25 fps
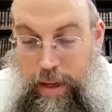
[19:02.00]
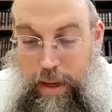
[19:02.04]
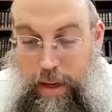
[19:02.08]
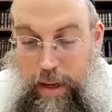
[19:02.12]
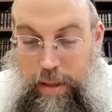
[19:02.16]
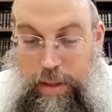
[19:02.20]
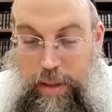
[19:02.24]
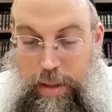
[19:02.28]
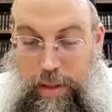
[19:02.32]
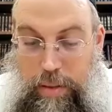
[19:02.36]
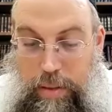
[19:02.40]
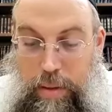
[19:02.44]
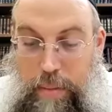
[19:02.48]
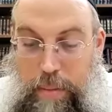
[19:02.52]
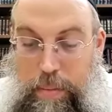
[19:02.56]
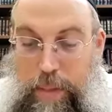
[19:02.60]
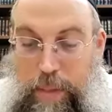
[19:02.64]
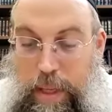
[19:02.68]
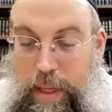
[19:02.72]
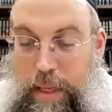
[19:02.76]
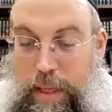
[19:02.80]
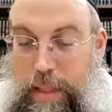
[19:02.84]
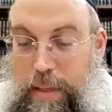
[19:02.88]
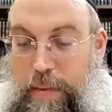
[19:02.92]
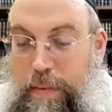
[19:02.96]
surim
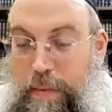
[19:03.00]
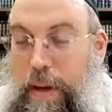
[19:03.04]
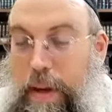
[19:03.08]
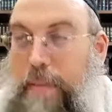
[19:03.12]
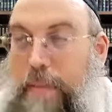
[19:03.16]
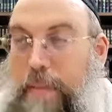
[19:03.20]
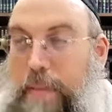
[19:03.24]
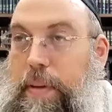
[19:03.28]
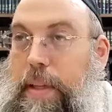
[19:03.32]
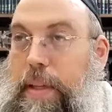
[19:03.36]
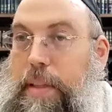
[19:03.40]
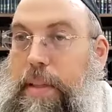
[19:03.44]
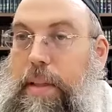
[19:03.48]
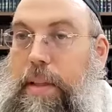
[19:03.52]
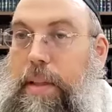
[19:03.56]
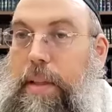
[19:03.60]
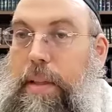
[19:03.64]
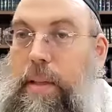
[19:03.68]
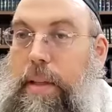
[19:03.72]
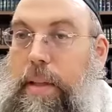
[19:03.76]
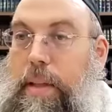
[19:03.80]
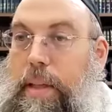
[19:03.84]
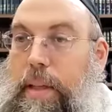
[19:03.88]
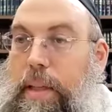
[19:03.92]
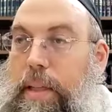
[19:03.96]

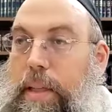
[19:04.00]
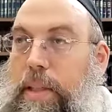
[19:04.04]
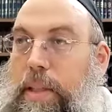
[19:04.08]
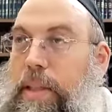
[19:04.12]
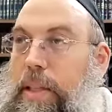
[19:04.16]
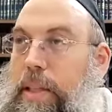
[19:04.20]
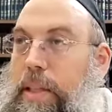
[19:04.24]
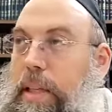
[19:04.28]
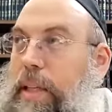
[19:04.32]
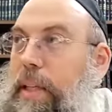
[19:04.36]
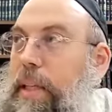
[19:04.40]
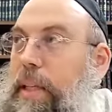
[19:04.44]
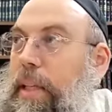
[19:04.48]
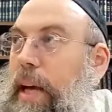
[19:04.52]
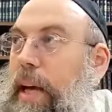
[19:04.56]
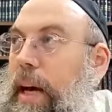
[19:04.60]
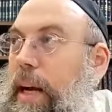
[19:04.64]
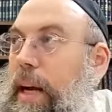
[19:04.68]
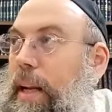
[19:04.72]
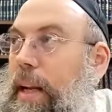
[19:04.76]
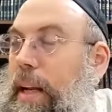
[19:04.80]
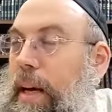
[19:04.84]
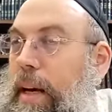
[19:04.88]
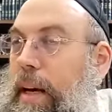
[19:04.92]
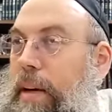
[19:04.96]
You're still not
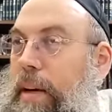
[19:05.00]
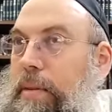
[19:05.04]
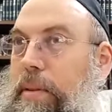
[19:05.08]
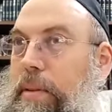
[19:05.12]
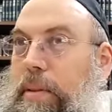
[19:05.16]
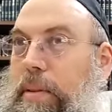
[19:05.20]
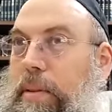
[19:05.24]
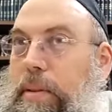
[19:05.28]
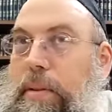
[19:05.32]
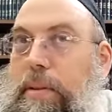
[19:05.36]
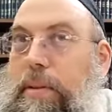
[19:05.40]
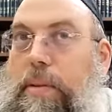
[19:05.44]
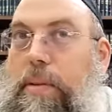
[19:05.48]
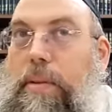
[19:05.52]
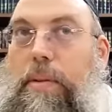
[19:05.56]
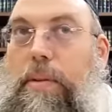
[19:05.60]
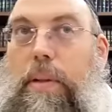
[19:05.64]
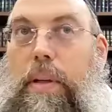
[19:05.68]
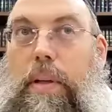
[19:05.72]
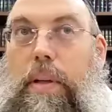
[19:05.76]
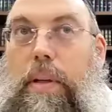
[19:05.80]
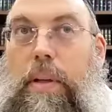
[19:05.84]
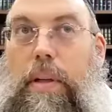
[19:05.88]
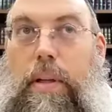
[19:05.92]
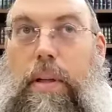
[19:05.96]
allowed to
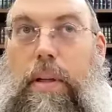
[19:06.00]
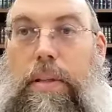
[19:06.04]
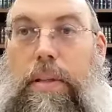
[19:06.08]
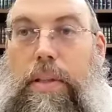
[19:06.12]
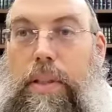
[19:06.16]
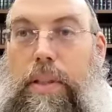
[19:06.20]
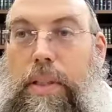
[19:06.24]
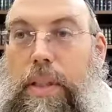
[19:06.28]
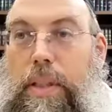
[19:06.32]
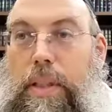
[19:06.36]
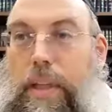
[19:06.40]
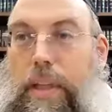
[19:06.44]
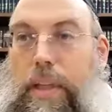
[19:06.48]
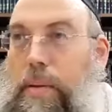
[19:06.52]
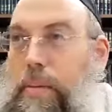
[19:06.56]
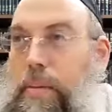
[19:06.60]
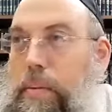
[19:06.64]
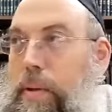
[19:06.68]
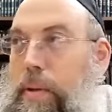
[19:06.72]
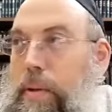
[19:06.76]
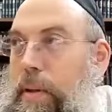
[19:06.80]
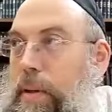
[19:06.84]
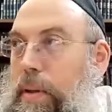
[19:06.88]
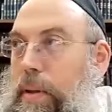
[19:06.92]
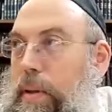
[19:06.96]
shear the
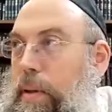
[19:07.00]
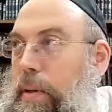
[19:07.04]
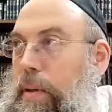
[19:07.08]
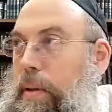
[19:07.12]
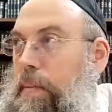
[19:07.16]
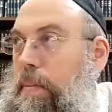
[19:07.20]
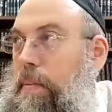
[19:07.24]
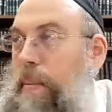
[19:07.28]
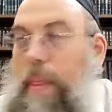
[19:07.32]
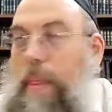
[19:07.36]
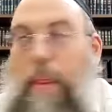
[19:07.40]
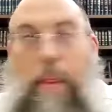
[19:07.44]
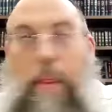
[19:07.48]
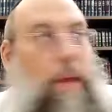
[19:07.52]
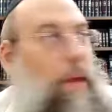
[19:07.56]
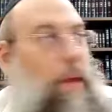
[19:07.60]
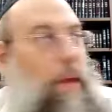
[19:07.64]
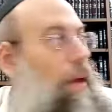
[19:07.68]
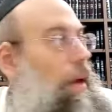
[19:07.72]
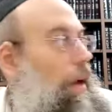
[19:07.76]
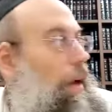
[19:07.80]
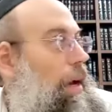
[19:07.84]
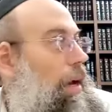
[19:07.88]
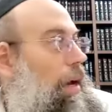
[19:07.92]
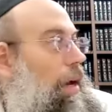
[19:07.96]
wool
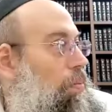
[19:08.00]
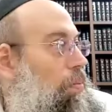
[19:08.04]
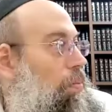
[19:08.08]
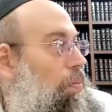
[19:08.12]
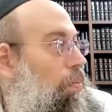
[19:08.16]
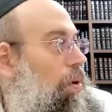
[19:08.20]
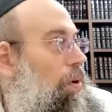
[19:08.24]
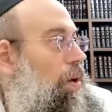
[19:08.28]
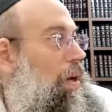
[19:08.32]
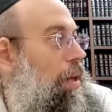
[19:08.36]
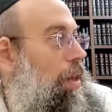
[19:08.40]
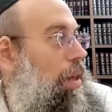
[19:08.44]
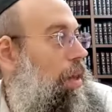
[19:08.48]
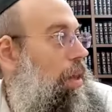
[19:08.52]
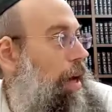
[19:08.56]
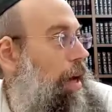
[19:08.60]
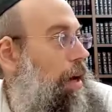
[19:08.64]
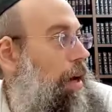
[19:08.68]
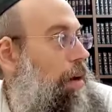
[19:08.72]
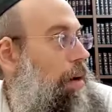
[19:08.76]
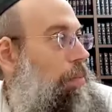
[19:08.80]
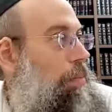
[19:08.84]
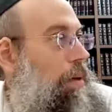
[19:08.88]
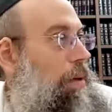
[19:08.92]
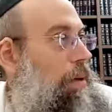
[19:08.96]
and work the
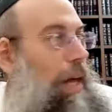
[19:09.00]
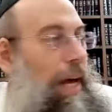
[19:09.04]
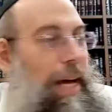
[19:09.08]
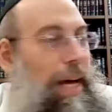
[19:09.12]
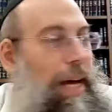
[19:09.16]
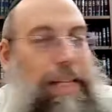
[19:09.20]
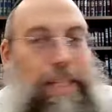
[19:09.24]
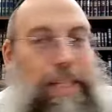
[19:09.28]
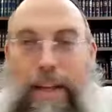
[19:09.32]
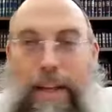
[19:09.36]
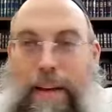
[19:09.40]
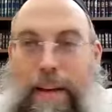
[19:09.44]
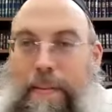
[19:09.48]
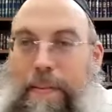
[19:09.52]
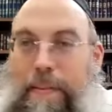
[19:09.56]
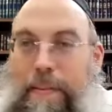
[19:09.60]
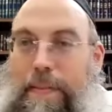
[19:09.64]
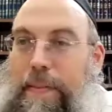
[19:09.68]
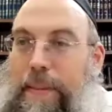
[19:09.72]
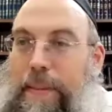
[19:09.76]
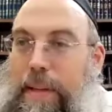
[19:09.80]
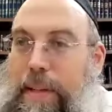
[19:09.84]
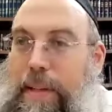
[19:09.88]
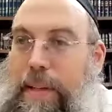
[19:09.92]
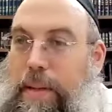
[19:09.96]
animal as if
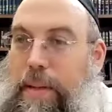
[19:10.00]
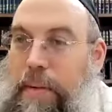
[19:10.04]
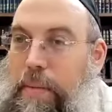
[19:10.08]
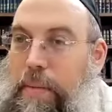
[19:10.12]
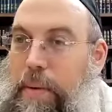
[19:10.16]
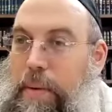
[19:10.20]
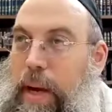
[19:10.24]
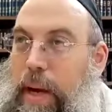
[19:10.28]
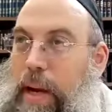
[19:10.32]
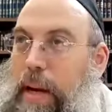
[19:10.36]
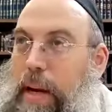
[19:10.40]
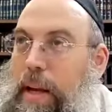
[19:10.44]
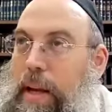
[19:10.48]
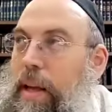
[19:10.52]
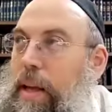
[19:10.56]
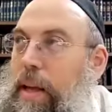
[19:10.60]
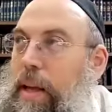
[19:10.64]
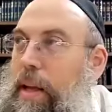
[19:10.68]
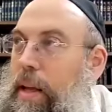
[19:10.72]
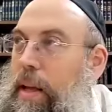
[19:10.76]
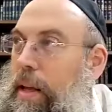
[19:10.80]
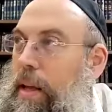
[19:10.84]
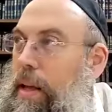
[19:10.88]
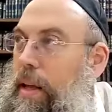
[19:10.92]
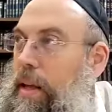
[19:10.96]
it's already
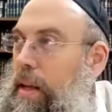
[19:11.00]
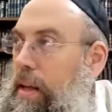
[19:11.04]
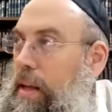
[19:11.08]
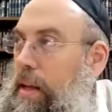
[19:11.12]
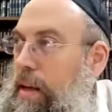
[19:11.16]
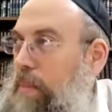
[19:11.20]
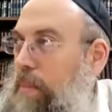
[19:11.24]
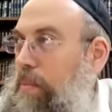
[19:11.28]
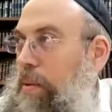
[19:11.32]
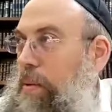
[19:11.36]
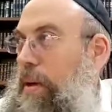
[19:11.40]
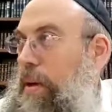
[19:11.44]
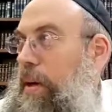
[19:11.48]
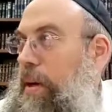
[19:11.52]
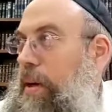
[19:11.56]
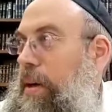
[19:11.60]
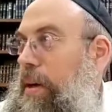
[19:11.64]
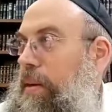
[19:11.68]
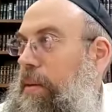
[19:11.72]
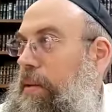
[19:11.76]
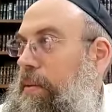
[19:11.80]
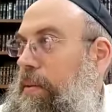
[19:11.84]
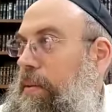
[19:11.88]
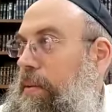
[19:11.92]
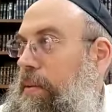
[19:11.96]
a bechar,
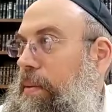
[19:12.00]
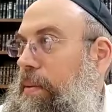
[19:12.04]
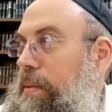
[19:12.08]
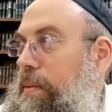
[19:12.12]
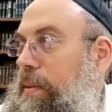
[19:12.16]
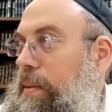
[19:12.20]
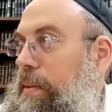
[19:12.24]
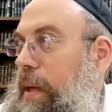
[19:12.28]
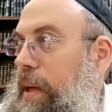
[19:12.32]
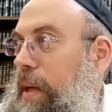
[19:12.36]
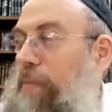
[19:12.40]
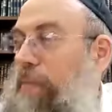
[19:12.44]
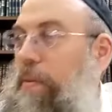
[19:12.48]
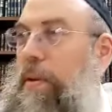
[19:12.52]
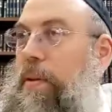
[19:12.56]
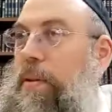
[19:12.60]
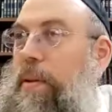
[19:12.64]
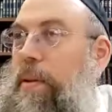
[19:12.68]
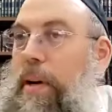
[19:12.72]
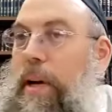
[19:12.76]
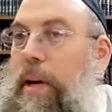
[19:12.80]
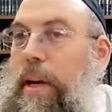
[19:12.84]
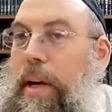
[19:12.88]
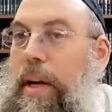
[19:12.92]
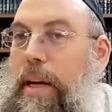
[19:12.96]
even though the
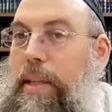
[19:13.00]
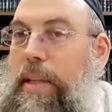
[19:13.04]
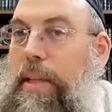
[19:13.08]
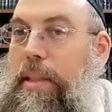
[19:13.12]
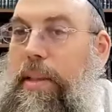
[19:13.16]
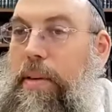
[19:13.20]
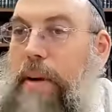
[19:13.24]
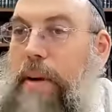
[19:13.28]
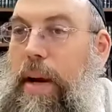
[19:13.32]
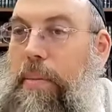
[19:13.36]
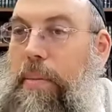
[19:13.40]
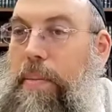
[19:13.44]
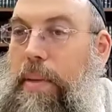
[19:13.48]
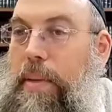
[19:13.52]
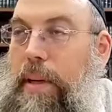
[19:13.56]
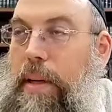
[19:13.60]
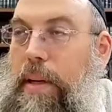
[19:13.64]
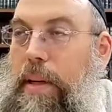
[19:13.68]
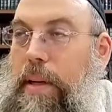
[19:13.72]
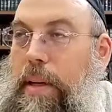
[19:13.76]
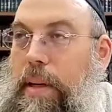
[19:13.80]
kohen hasn't grabbed it.